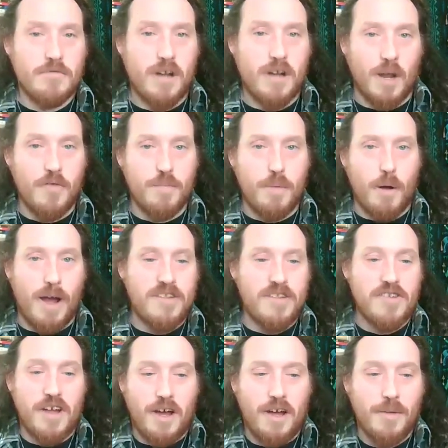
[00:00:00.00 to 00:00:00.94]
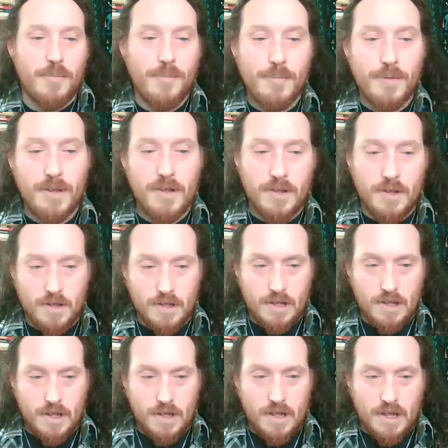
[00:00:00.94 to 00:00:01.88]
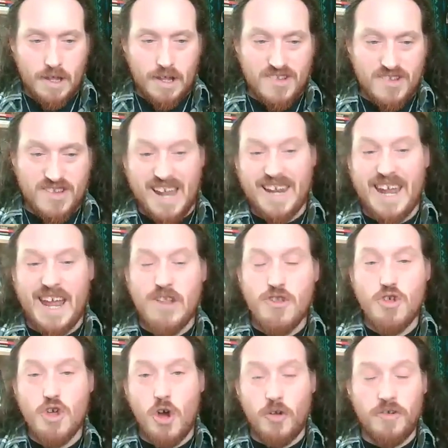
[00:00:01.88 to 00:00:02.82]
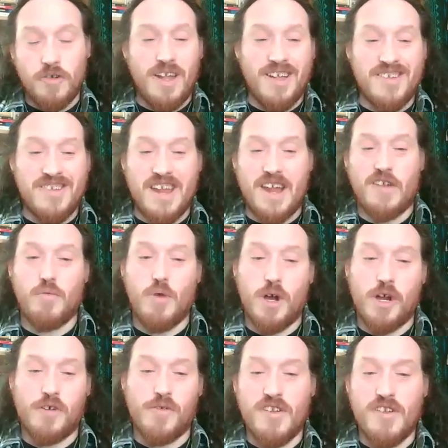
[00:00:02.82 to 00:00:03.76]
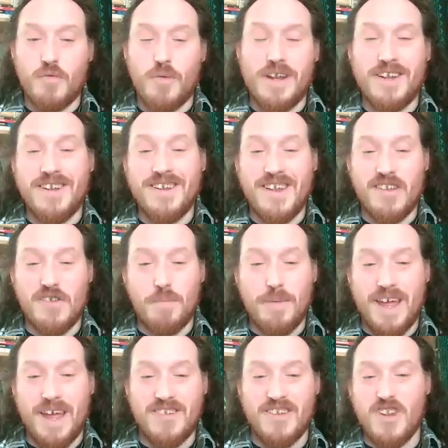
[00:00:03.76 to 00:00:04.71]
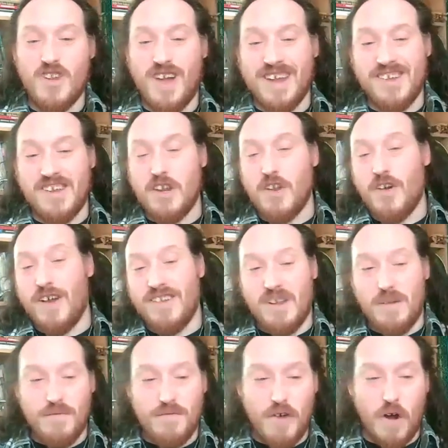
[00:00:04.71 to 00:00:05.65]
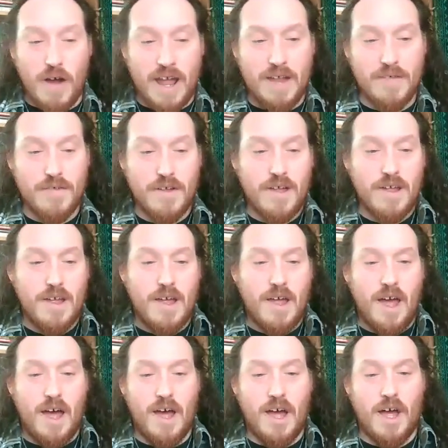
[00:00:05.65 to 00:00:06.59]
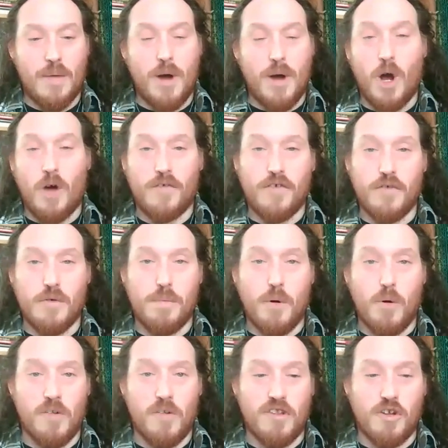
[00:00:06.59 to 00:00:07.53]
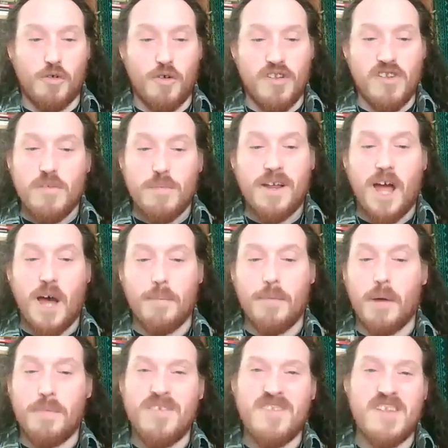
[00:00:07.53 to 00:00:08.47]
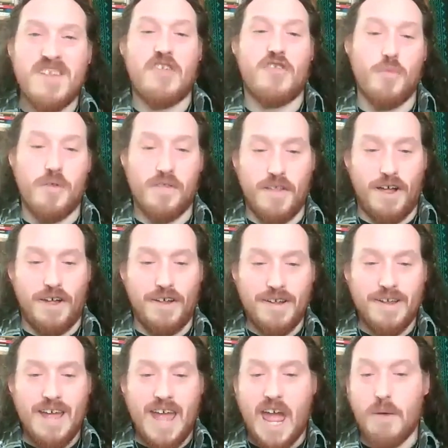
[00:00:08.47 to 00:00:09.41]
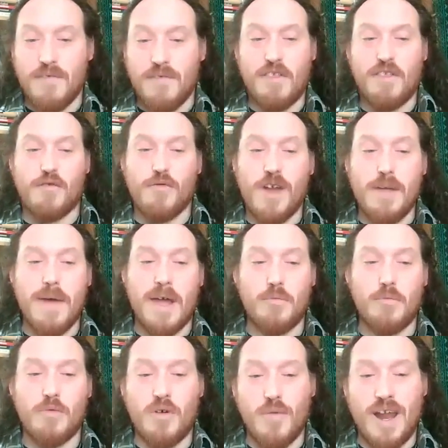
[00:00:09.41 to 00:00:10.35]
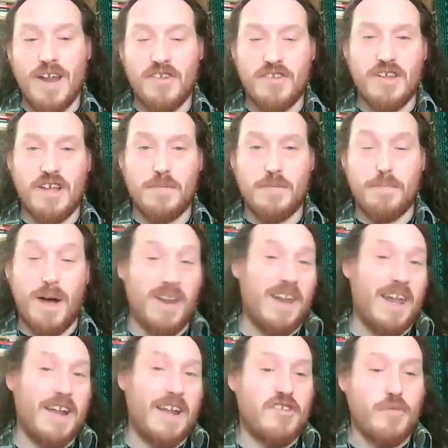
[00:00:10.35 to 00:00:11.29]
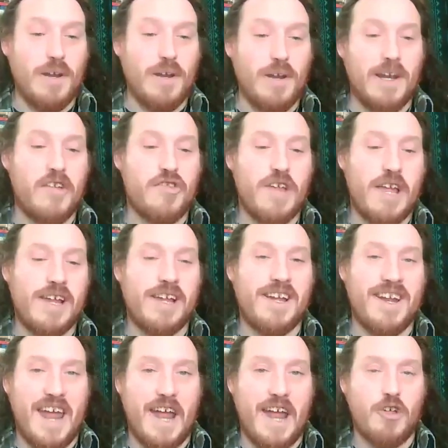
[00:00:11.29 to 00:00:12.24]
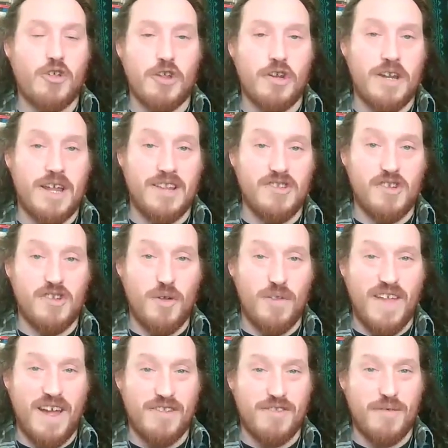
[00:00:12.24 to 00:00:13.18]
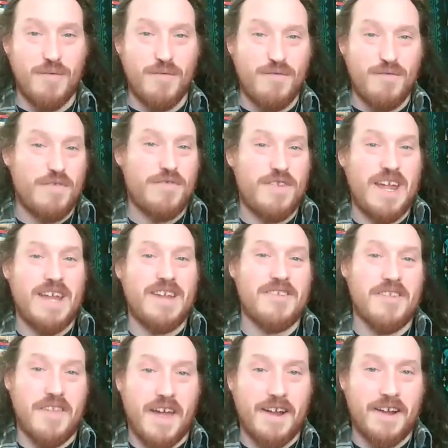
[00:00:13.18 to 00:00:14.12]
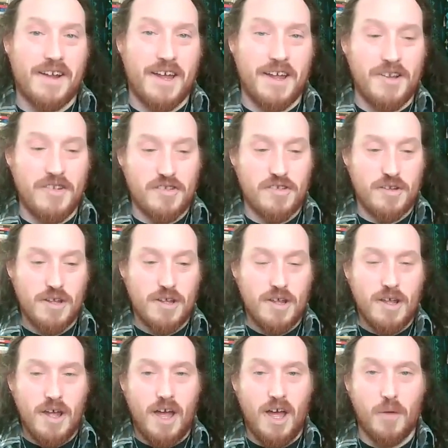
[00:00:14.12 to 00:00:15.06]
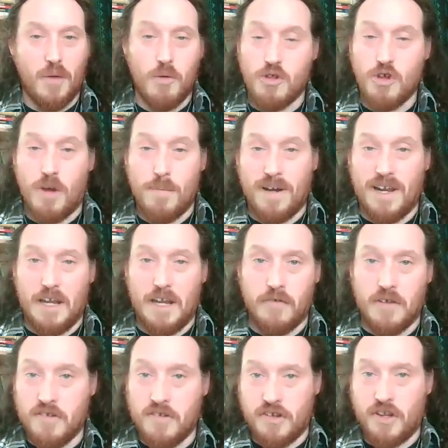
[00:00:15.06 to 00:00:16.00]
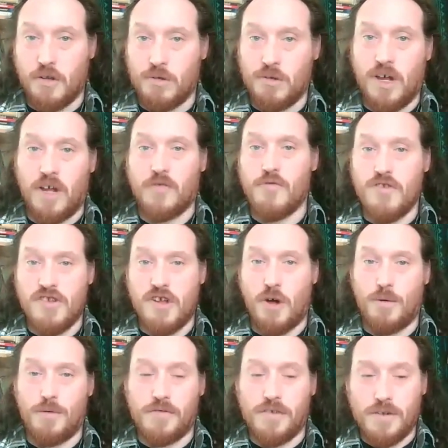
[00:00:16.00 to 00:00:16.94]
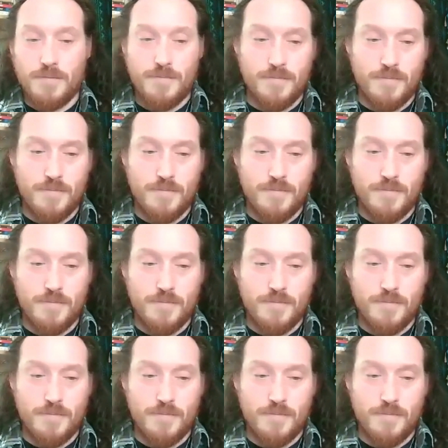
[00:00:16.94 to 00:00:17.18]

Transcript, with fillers: close by to her. Sally Ann John, a sex worker in Swindon, disappears in nineteen ninety-five, Um, after reports that Chris had become obsessed with her. However, three men were arrested but later released in connection in two thousand fifteen to that case, uh, which I believe is still unresolved.